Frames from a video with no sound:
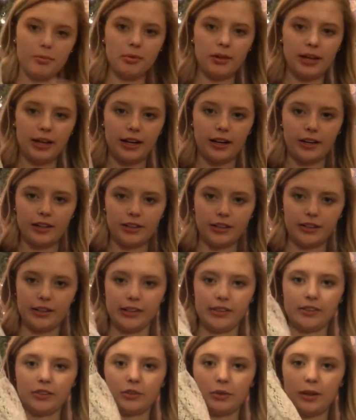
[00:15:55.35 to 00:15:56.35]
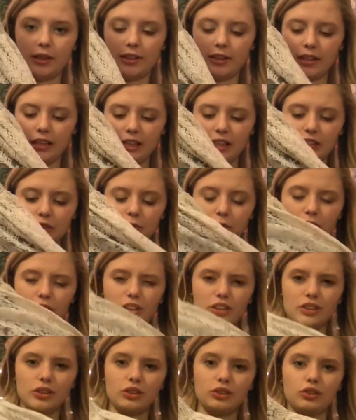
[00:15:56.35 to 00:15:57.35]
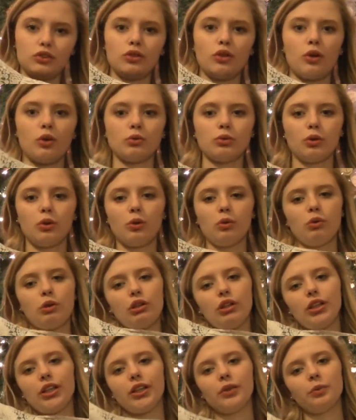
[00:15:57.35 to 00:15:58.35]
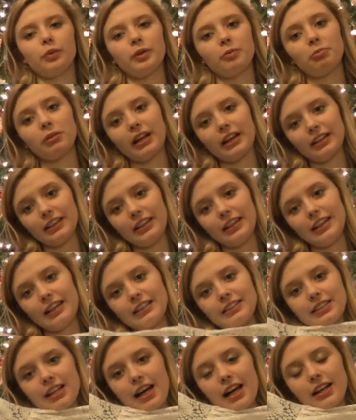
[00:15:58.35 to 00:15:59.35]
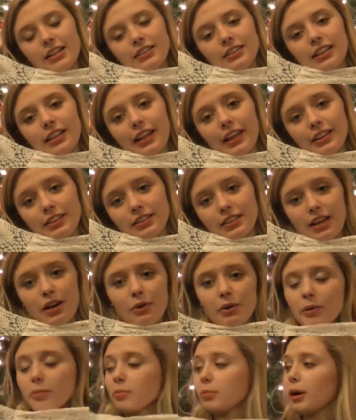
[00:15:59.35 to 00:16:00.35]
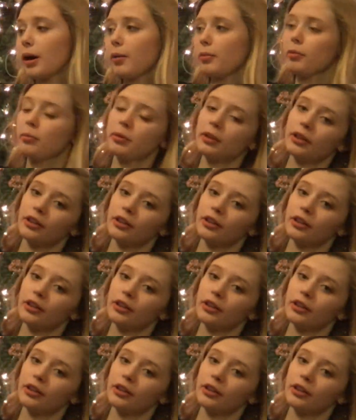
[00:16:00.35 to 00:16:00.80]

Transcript: black underneath, so I think this would look so, so good with black knee-high socks, and that's how I'm probably